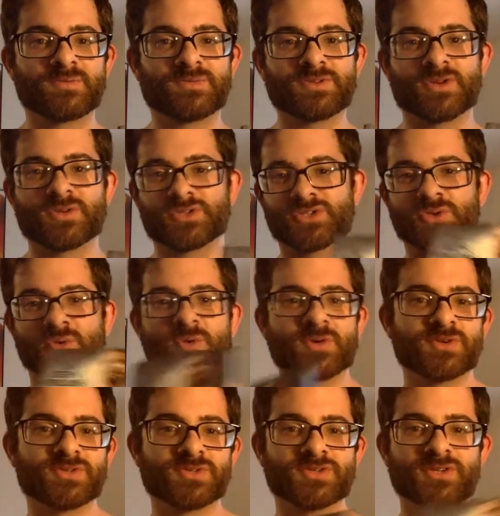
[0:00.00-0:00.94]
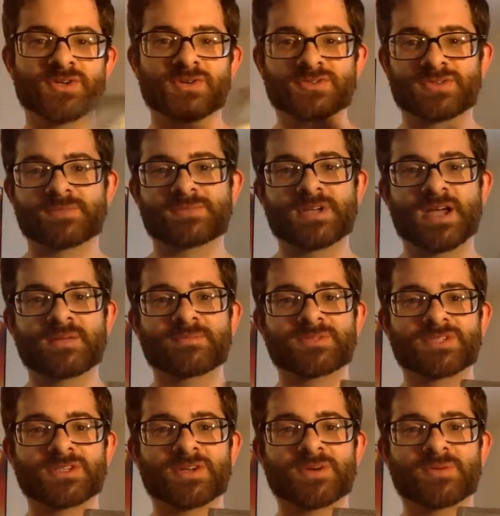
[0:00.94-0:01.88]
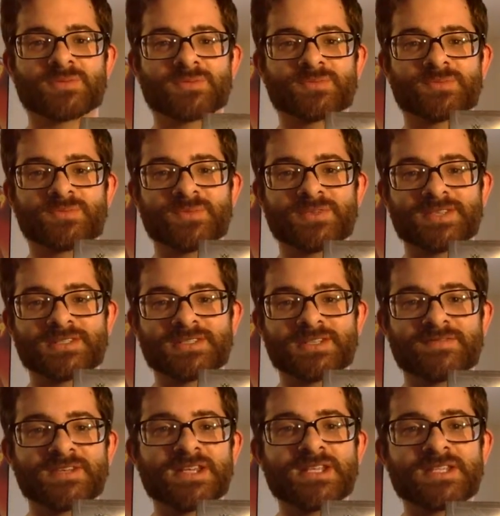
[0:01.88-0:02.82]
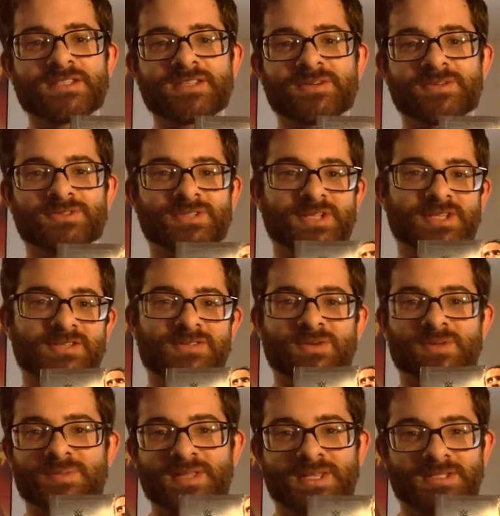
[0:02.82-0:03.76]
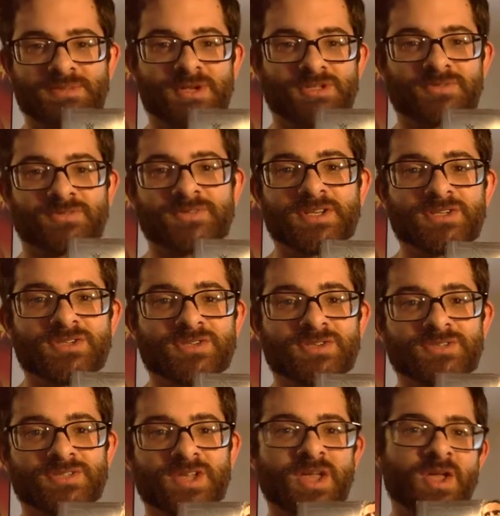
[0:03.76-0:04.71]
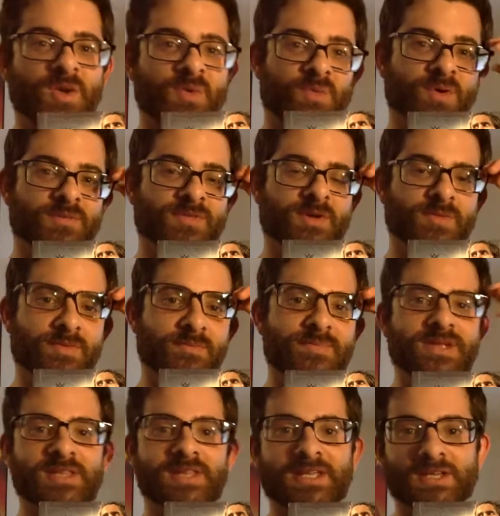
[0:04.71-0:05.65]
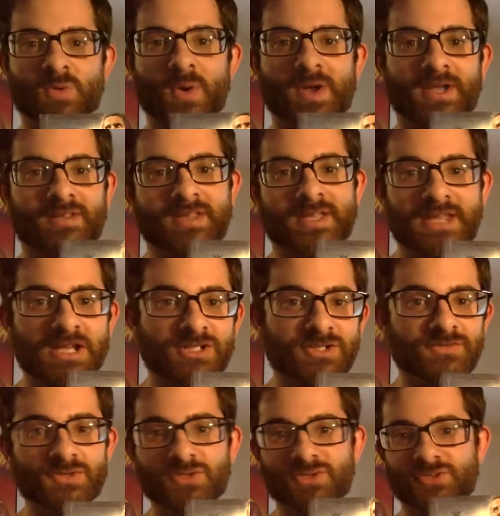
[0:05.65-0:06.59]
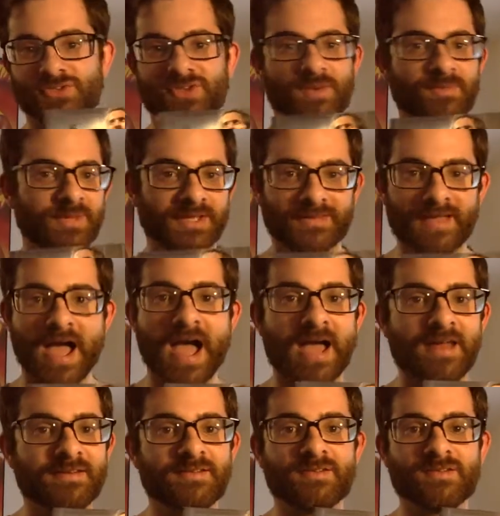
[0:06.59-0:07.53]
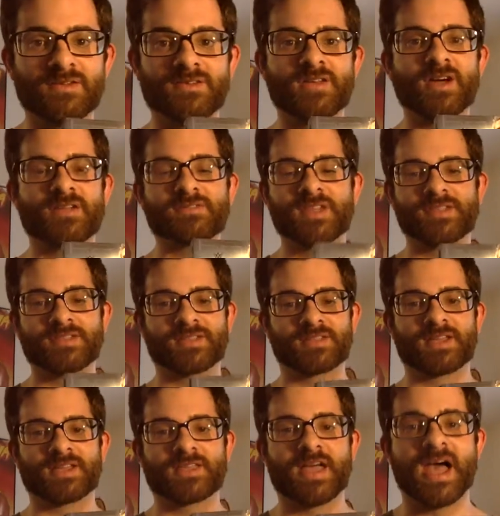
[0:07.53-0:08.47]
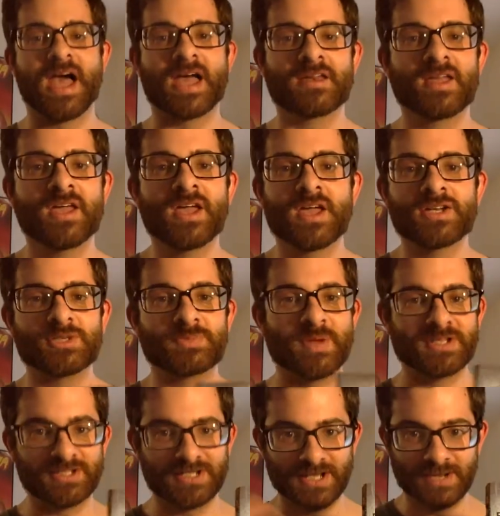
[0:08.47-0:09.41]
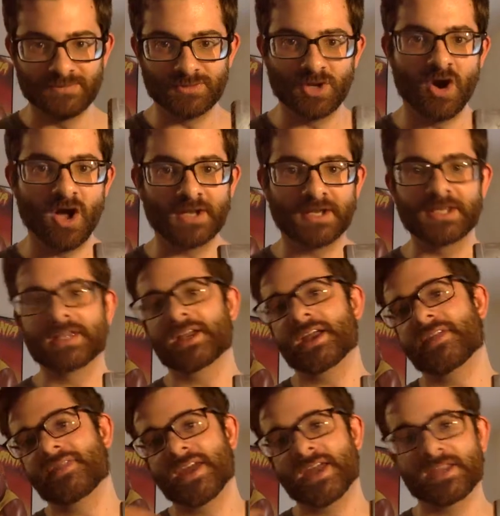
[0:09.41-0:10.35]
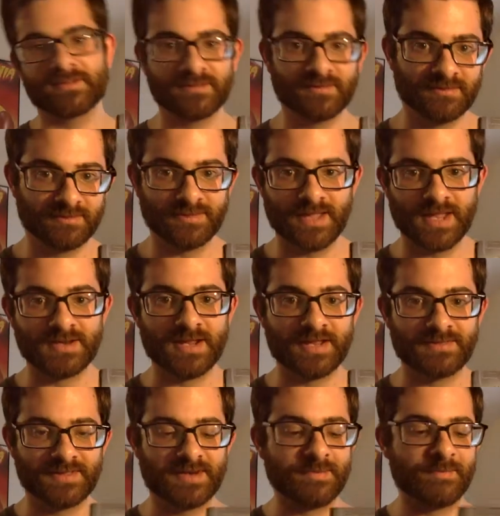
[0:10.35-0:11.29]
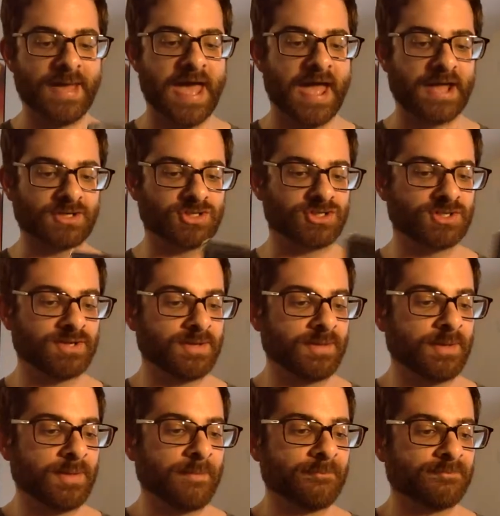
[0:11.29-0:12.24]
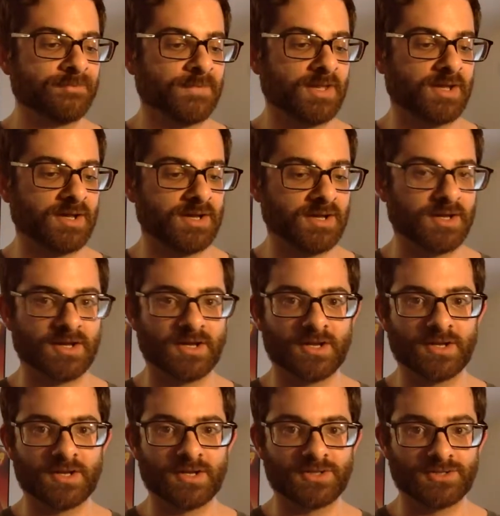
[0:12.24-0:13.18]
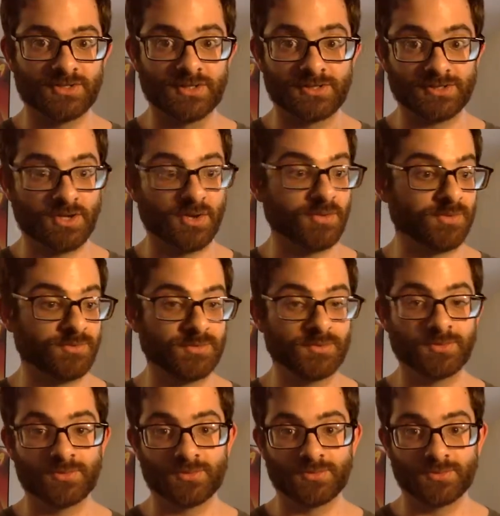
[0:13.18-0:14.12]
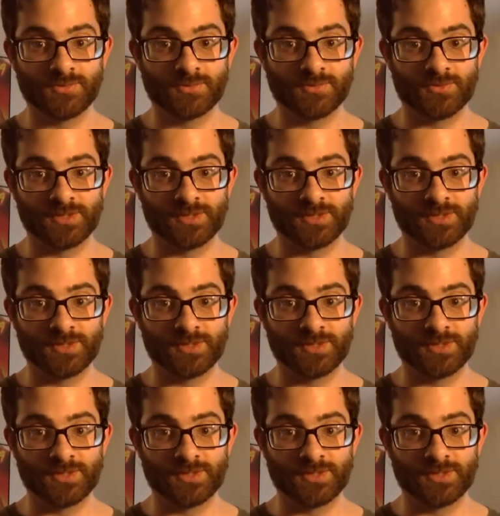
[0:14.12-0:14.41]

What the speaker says: Stories. Sometimes with these DVDs, there would be special features where there would be quick interviews or something like that, and nothing like that. Just basically him talking and then a match. So let's go through really